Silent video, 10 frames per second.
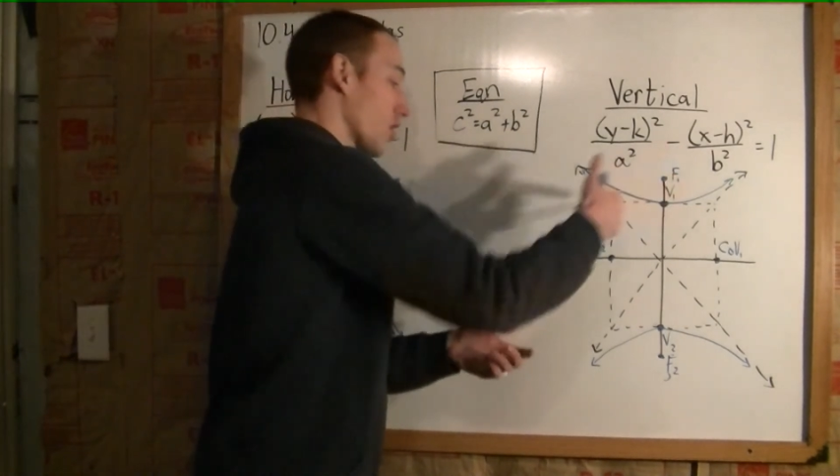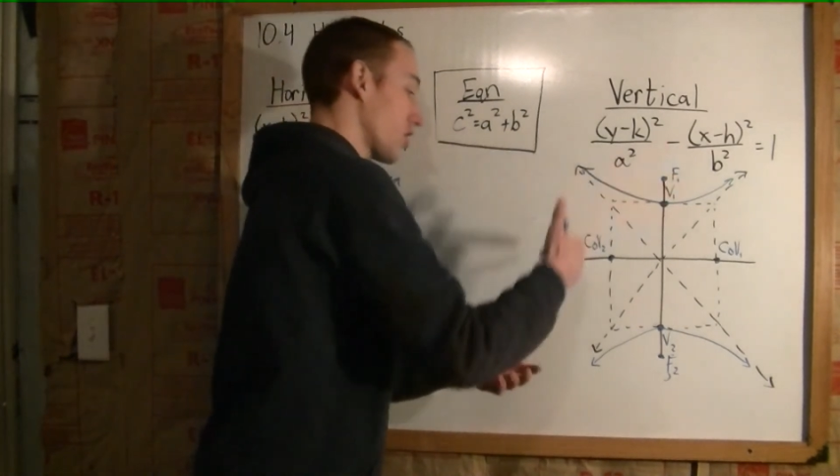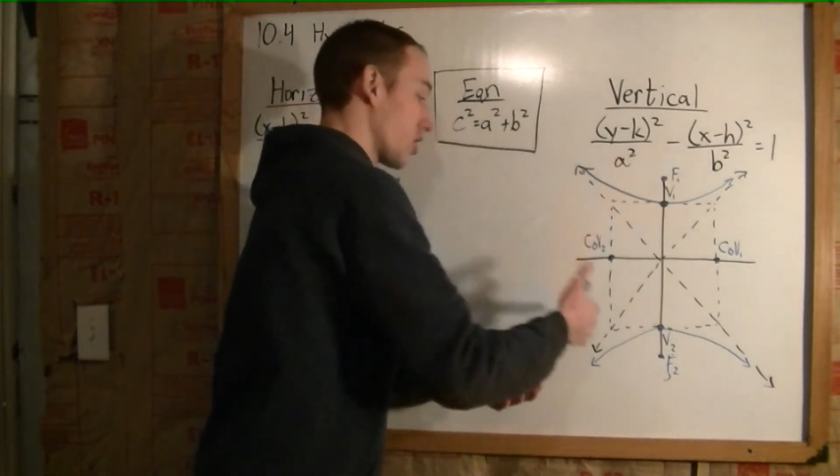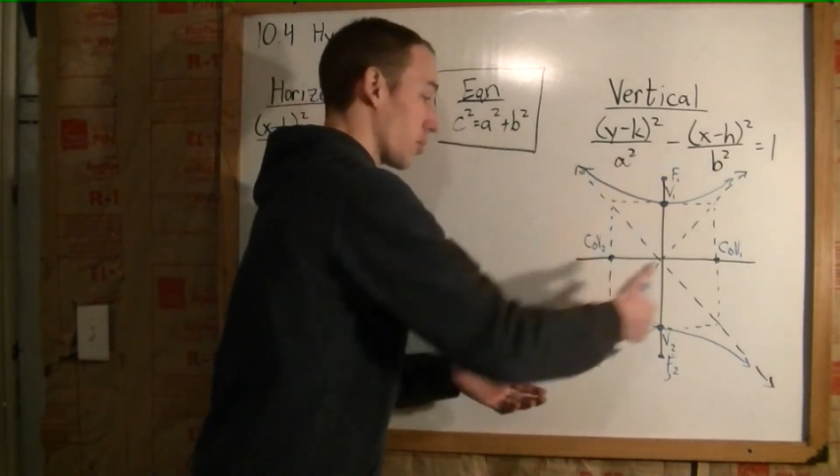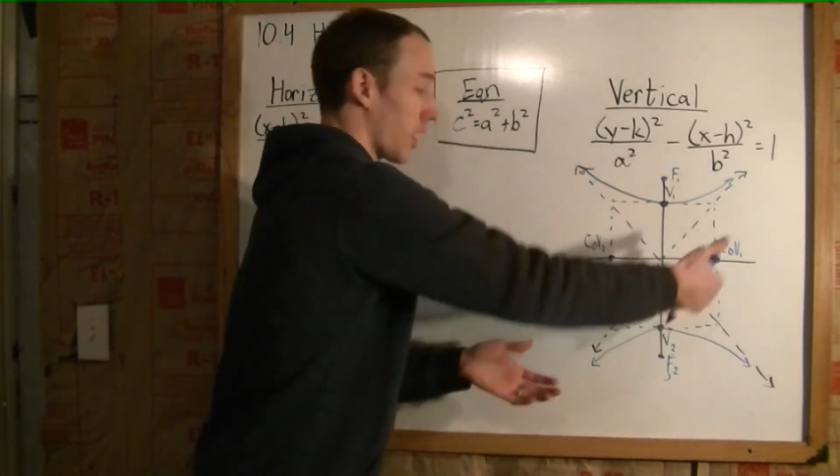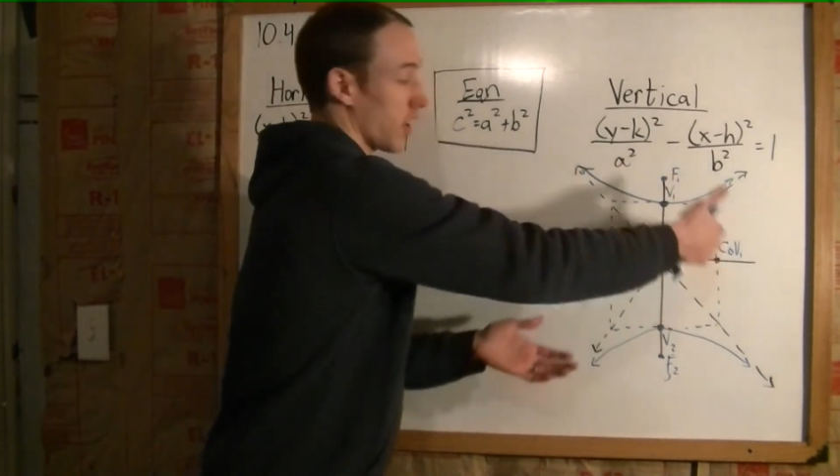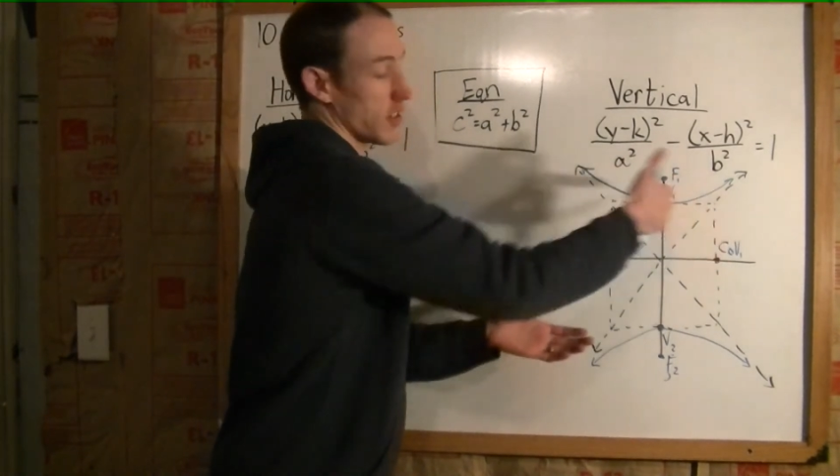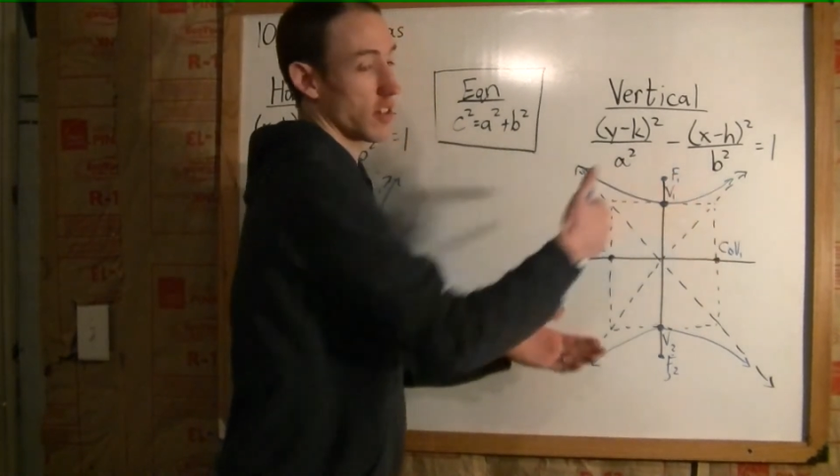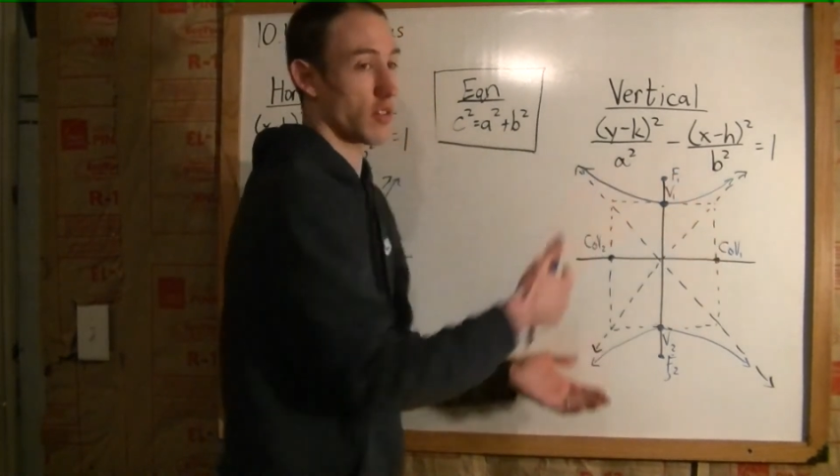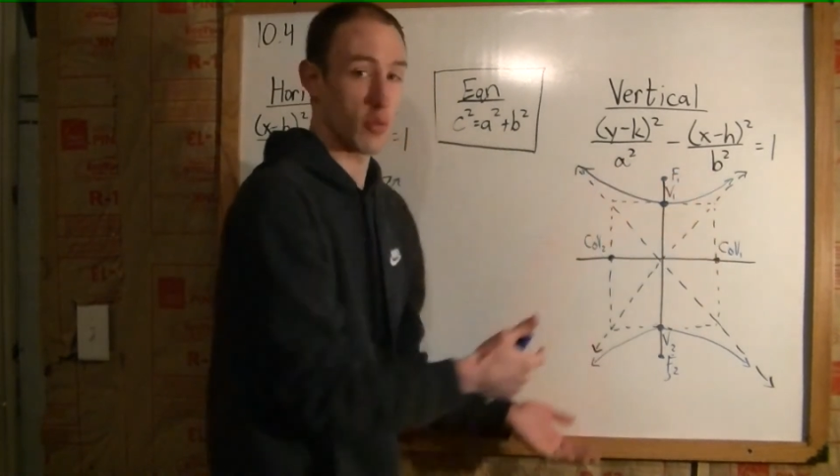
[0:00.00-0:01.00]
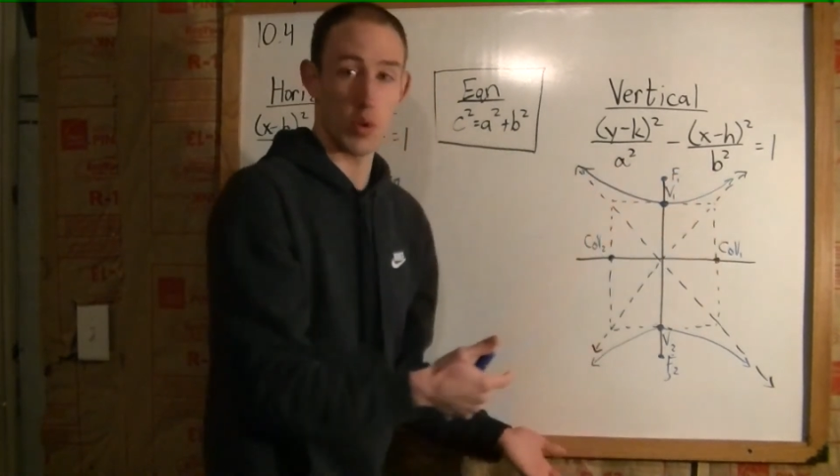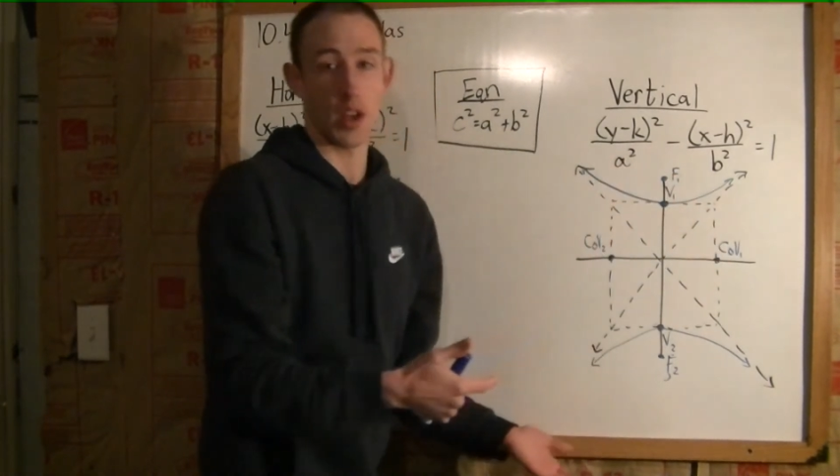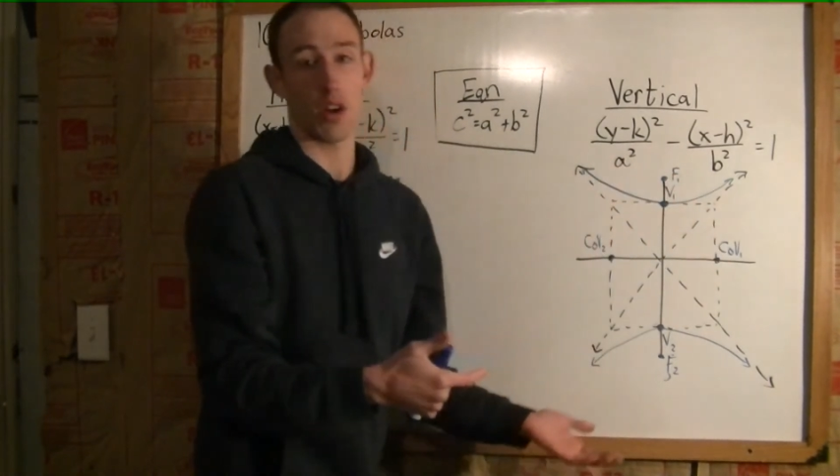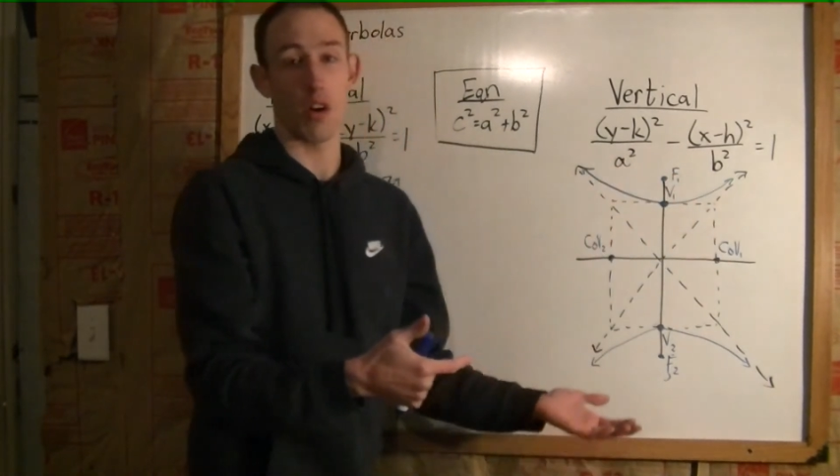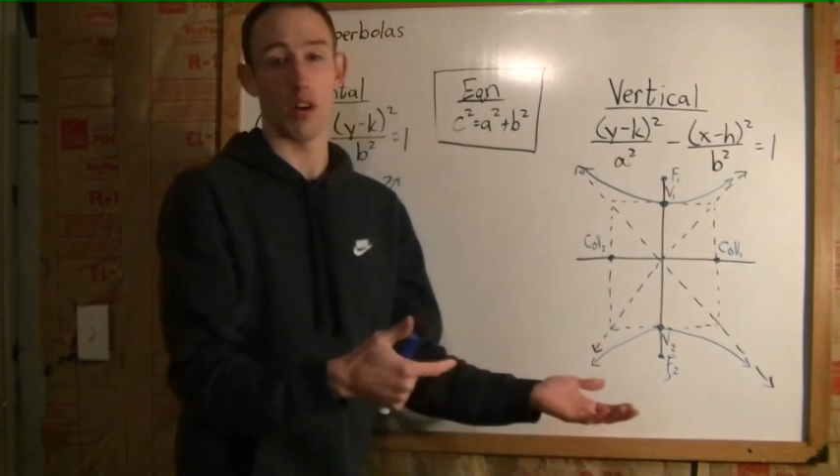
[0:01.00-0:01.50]
your box here is what I
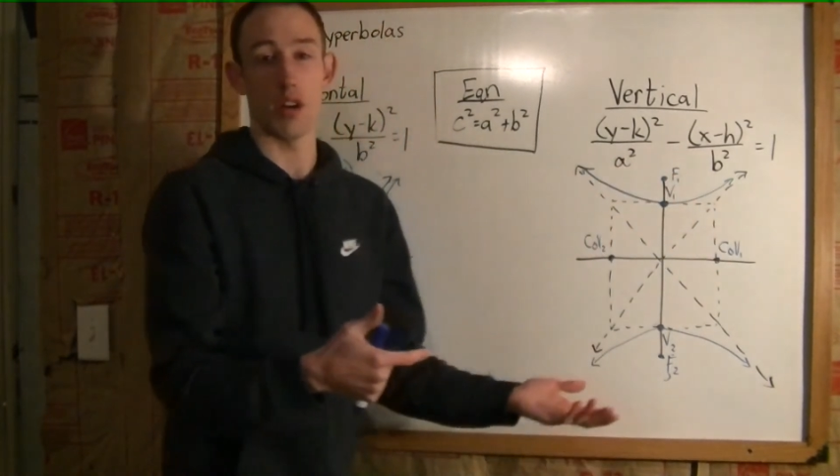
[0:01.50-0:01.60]
call it.